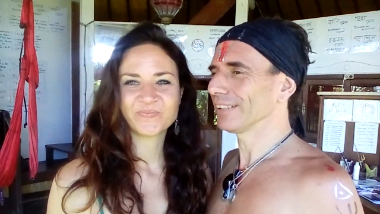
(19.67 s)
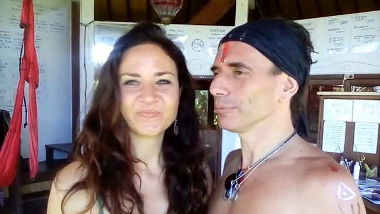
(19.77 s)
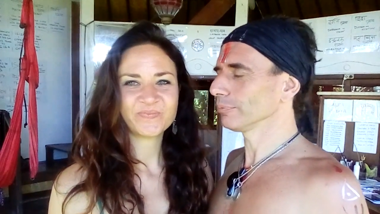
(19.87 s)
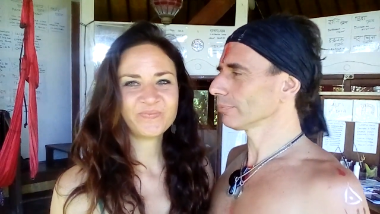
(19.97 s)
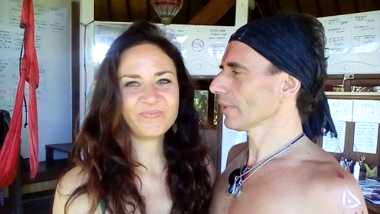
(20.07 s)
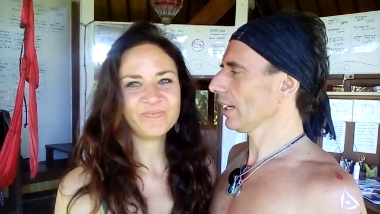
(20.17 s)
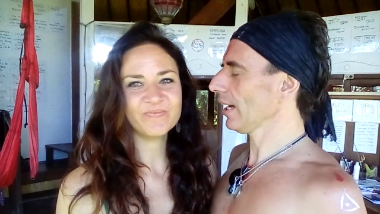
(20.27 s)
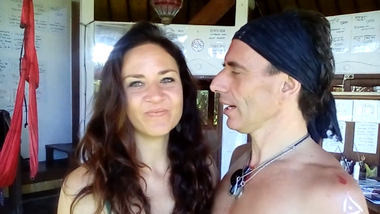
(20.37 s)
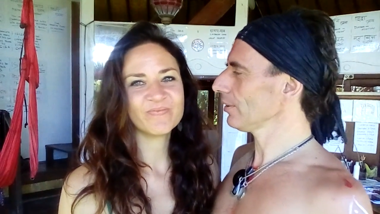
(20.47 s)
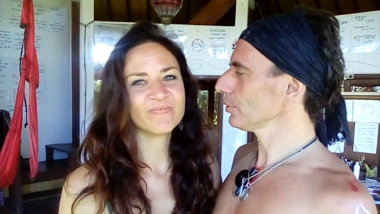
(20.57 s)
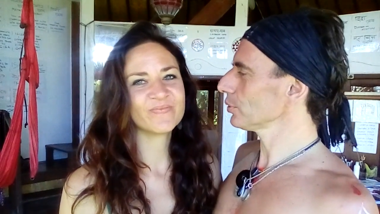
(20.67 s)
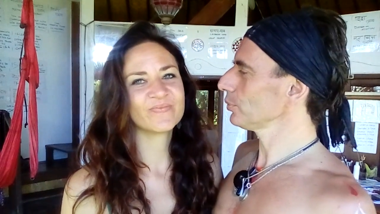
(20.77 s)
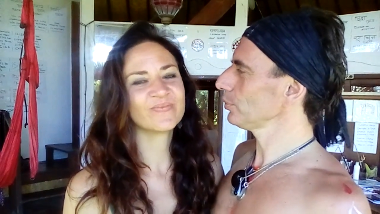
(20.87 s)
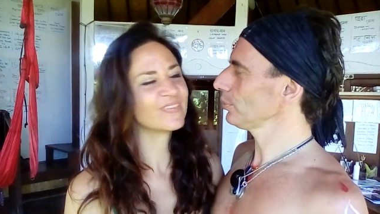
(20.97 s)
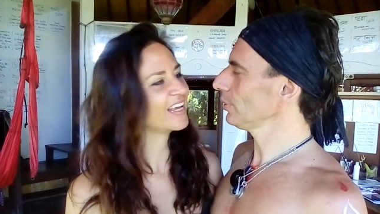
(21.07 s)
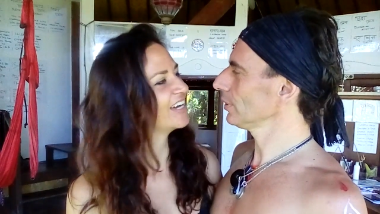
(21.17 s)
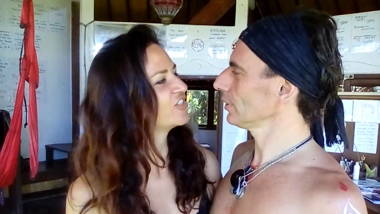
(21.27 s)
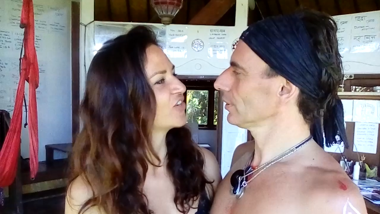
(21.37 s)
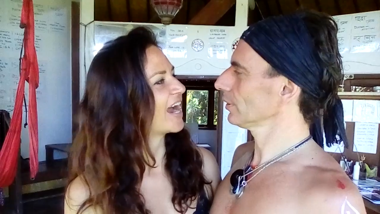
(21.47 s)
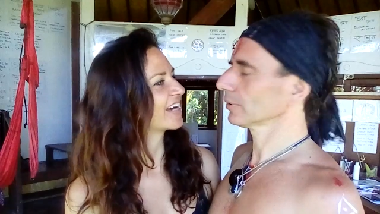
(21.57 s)
Speaker 1: um,
Speaker 2: how to
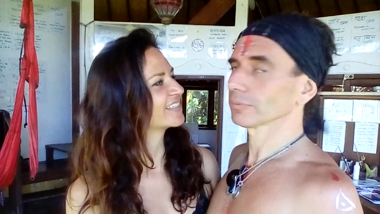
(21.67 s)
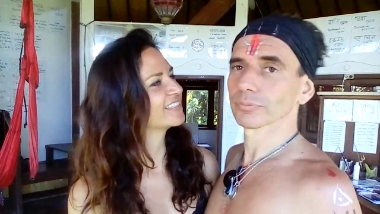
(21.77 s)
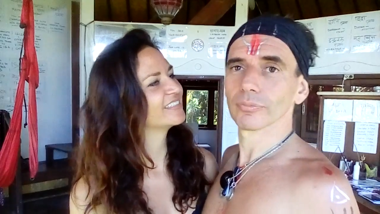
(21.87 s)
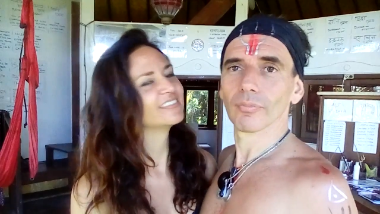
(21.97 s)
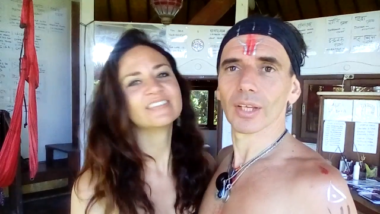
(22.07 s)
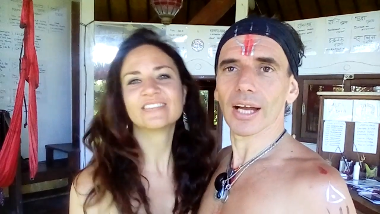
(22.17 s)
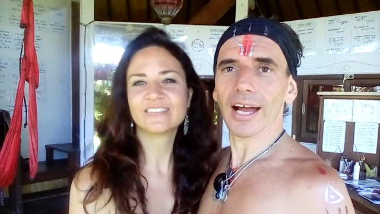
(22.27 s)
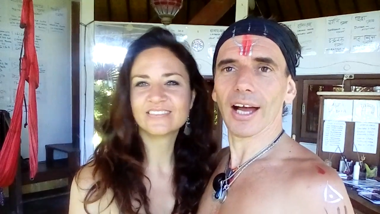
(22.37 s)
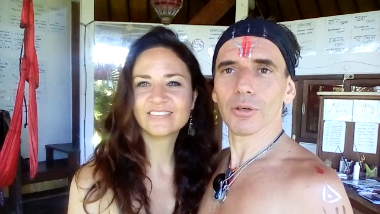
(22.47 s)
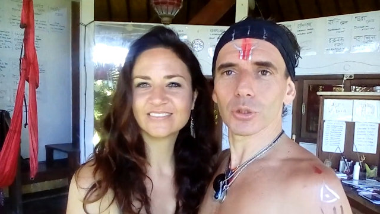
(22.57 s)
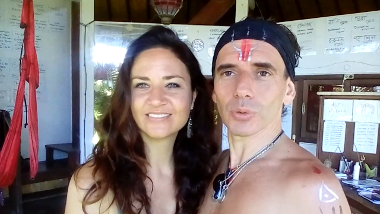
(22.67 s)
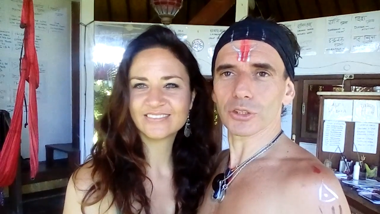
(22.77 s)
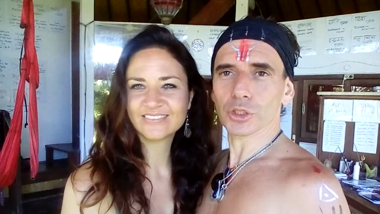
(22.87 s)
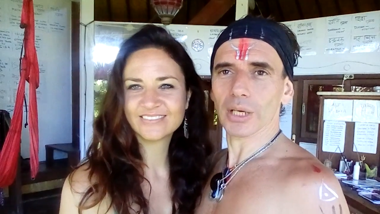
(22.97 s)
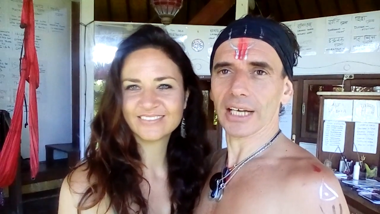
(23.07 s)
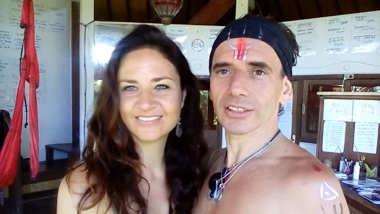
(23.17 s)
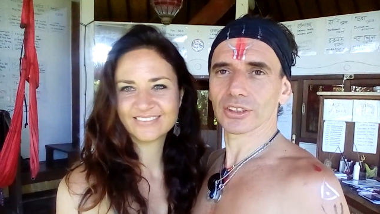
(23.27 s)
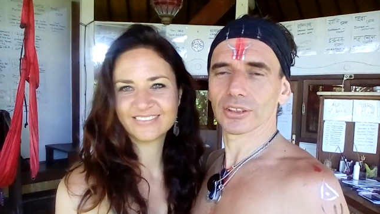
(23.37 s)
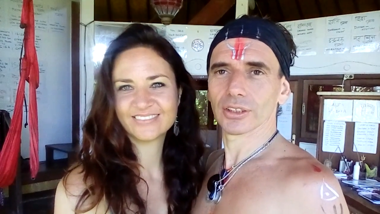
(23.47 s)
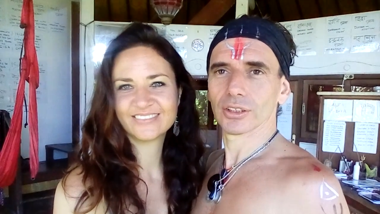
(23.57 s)
attract.
Speaker 1: How to
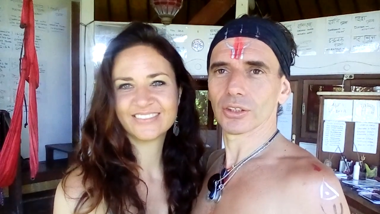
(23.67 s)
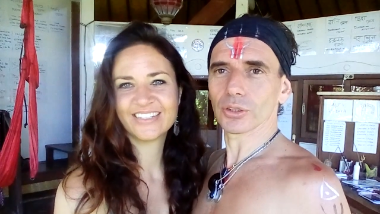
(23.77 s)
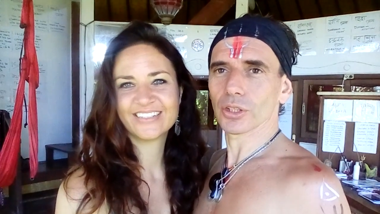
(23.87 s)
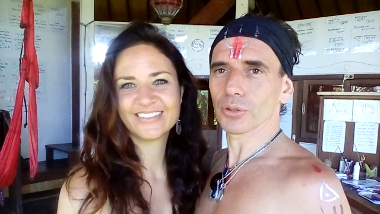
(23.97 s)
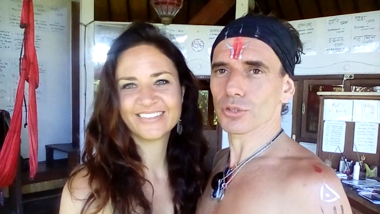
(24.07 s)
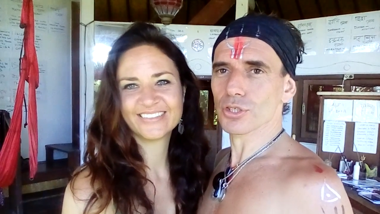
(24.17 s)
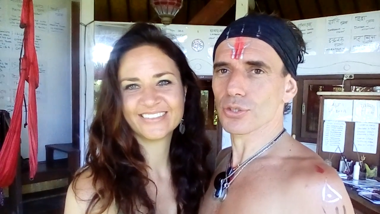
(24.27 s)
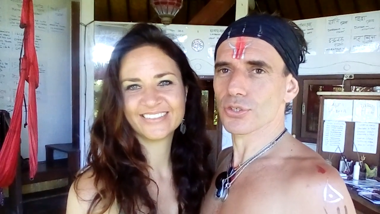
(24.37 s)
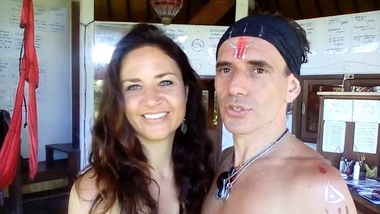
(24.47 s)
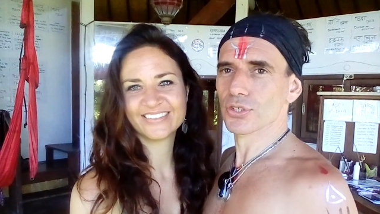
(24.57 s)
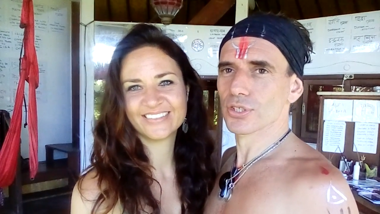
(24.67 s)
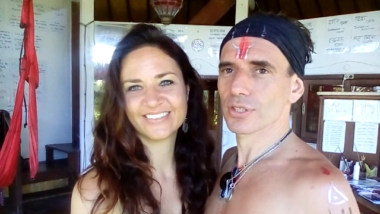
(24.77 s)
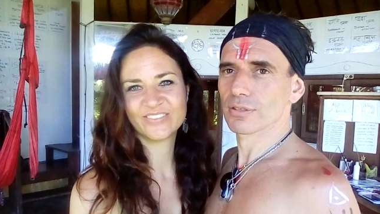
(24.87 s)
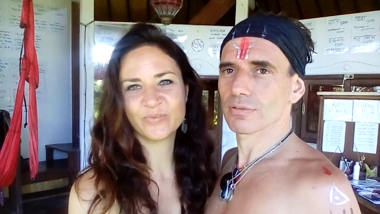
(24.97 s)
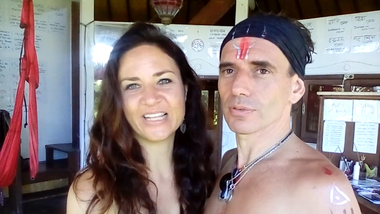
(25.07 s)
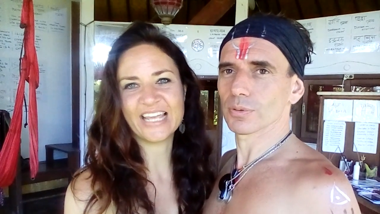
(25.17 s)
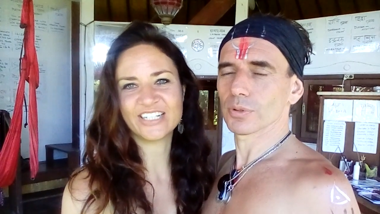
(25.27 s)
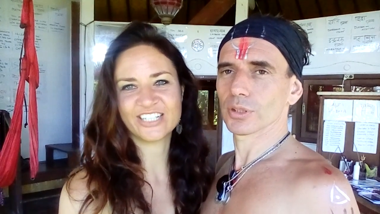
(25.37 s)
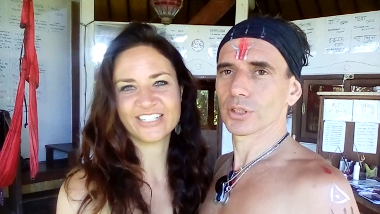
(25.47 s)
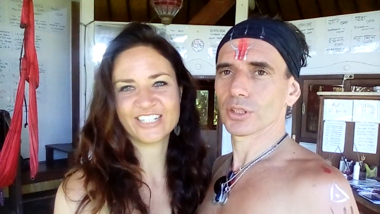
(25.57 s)
attract a conscious
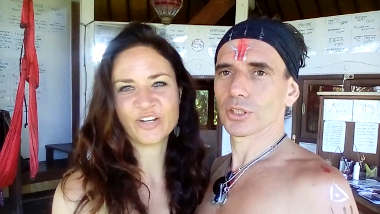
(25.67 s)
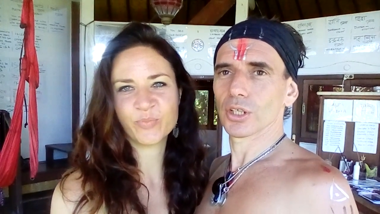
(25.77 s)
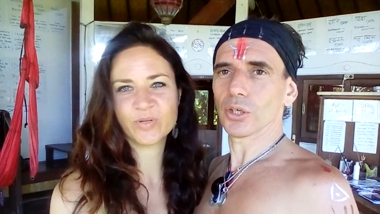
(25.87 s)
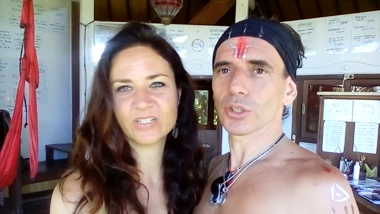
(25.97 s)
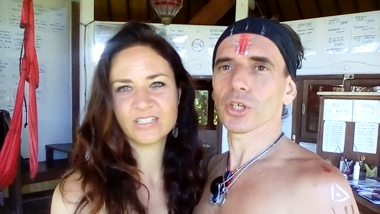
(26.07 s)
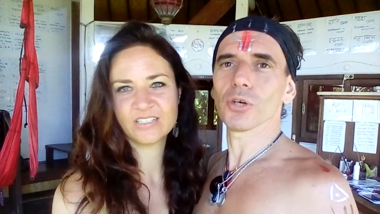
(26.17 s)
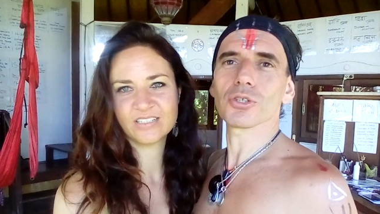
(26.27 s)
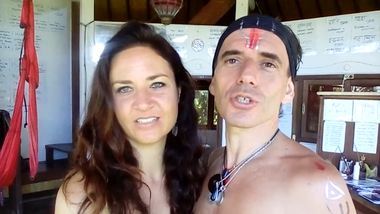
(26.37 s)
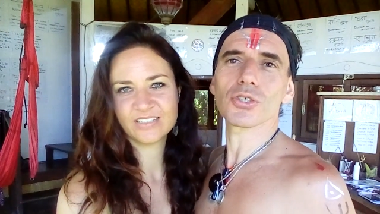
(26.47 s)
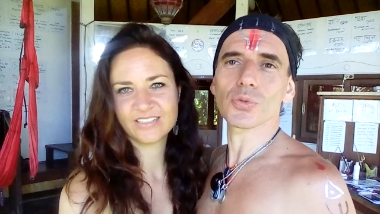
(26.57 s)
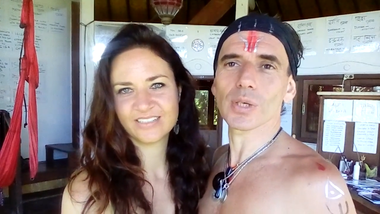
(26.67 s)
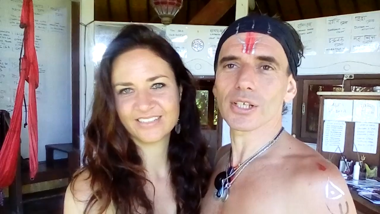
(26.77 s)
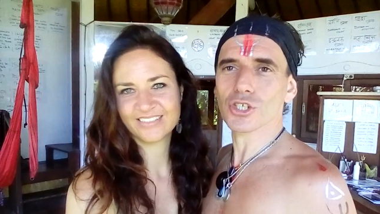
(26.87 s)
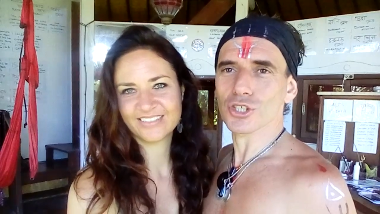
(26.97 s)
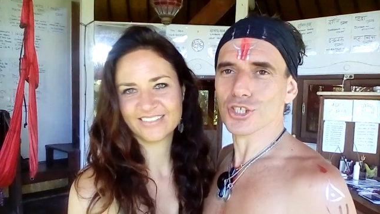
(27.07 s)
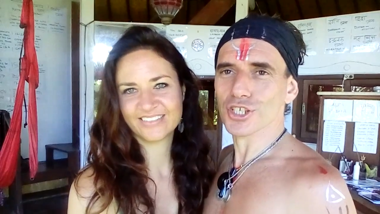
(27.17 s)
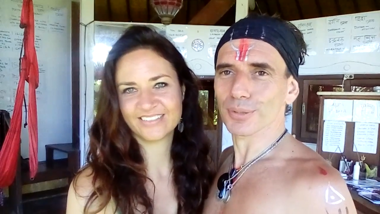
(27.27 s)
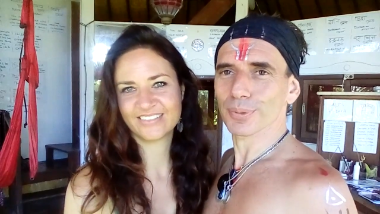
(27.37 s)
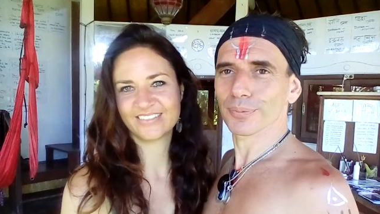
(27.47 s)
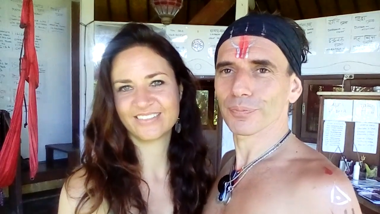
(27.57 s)
Speaker 2: relationship.
Speaker 1: A conscious
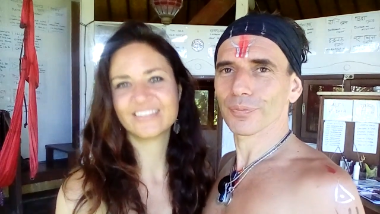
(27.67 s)
relationship.